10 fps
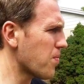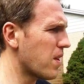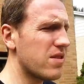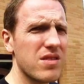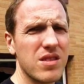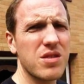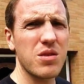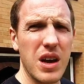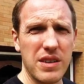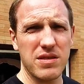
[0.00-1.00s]
This is a
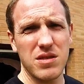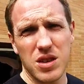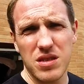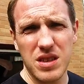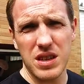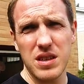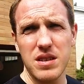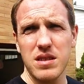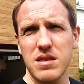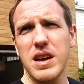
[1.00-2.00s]

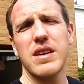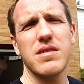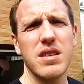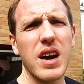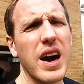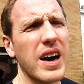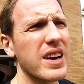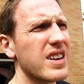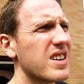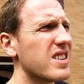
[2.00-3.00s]
2013
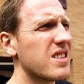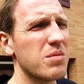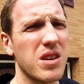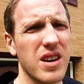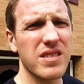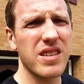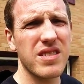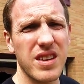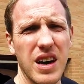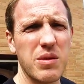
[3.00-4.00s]
STi, WRX
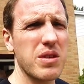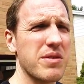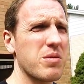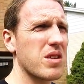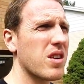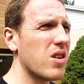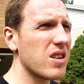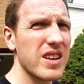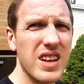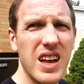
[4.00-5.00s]
STi, whatever you want to
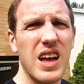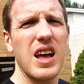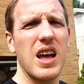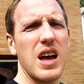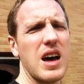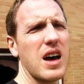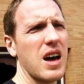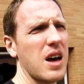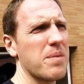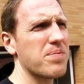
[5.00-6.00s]
call it.
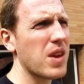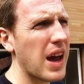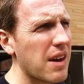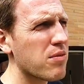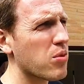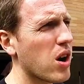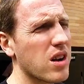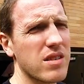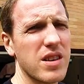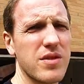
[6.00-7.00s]
I have a
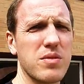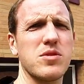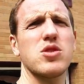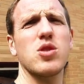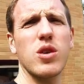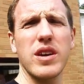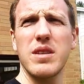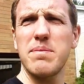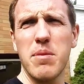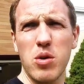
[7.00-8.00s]
product here from
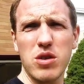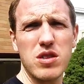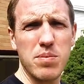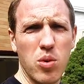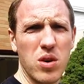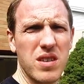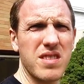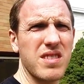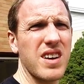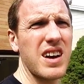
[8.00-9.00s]
Circuit
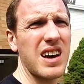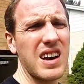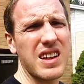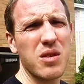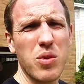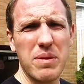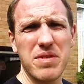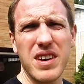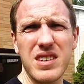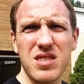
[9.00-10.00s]
Motorsports. Their
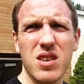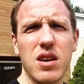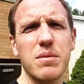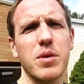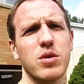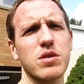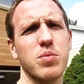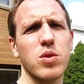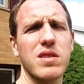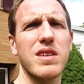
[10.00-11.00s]
website is
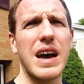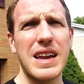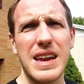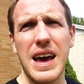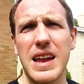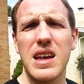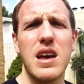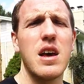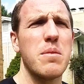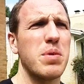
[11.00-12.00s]
circuitmotorsports.net,
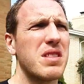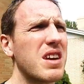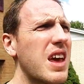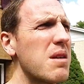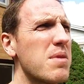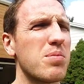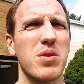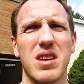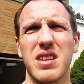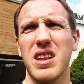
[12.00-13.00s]
but they came up
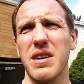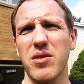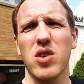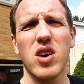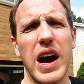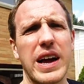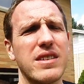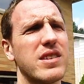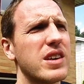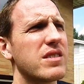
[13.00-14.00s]
with a clever
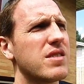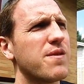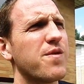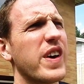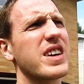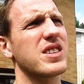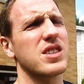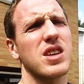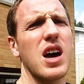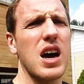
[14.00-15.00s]
idea to
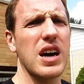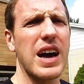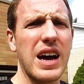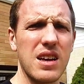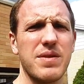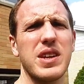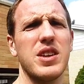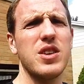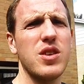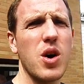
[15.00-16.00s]
fix kind of a
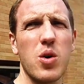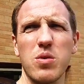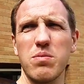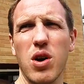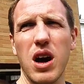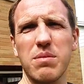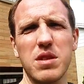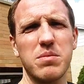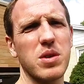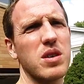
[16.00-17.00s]
known
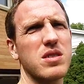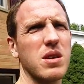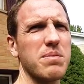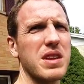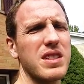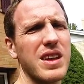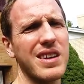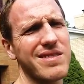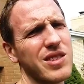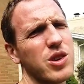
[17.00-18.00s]
problem or something
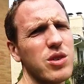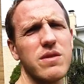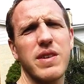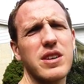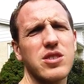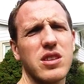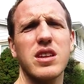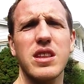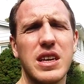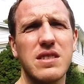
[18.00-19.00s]
that could
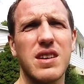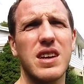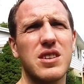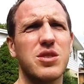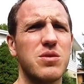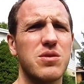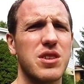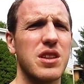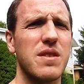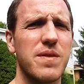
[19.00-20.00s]
eventually lead to issues
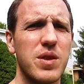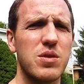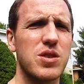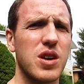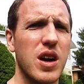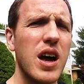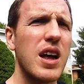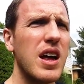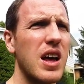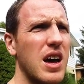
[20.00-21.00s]
in the future.
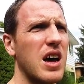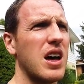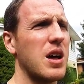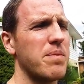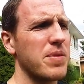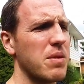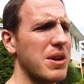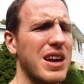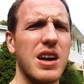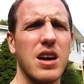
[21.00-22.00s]
I'm
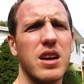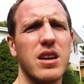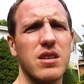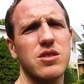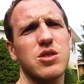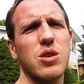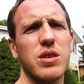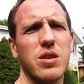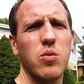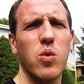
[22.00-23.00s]
going to cut here and show
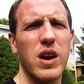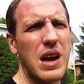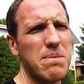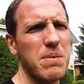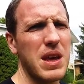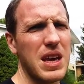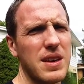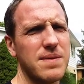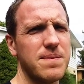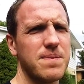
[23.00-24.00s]
you what I
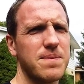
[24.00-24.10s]
mean.